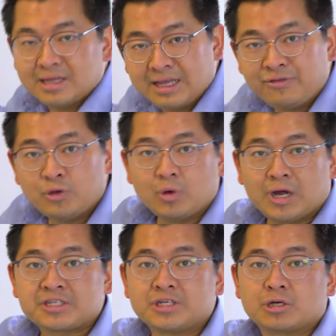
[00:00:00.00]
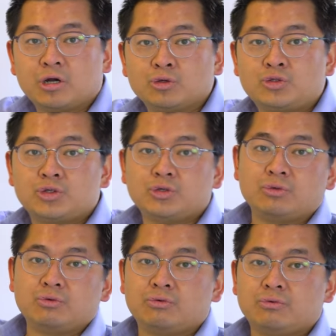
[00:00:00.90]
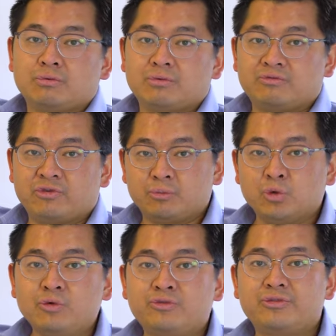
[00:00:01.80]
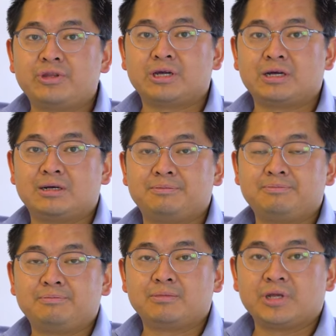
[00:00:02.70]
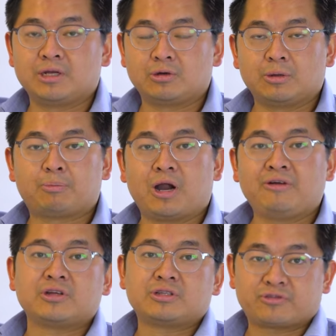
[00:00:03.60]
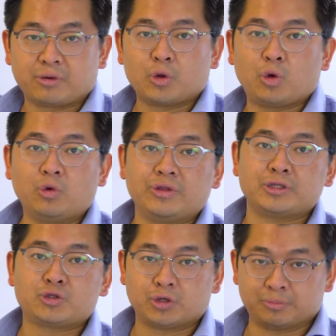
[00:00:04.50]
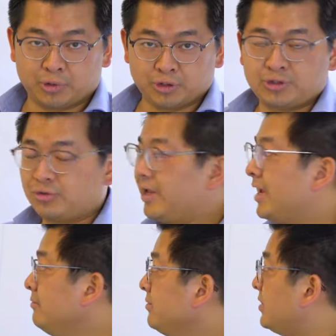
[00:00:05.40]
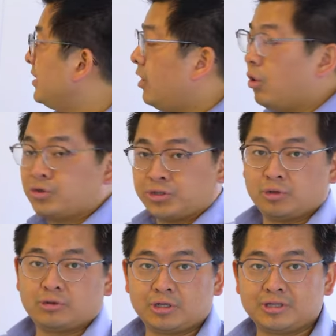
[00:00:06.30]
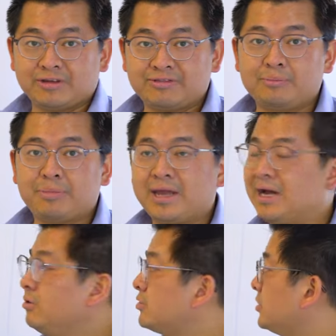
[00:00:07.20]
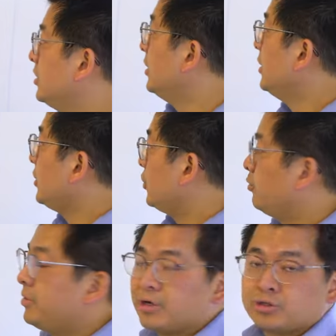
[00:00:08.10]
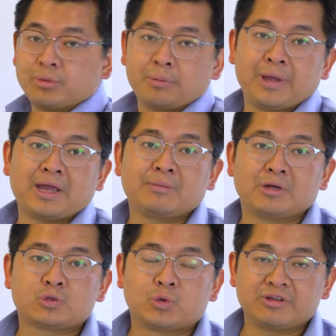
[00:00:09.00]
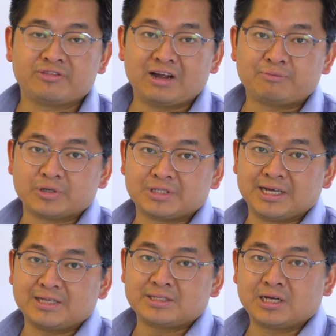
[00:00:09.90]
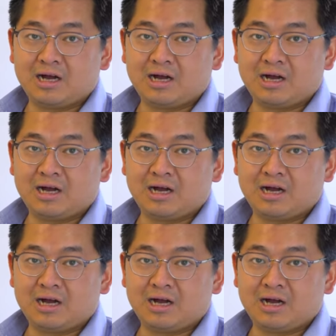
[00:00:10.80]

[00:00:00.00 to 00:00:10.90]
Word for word: if you actually are going to remove the, you know, the profit from your holding to your personal name, also the dividend payout, you'll be also be paying about twenty-five percent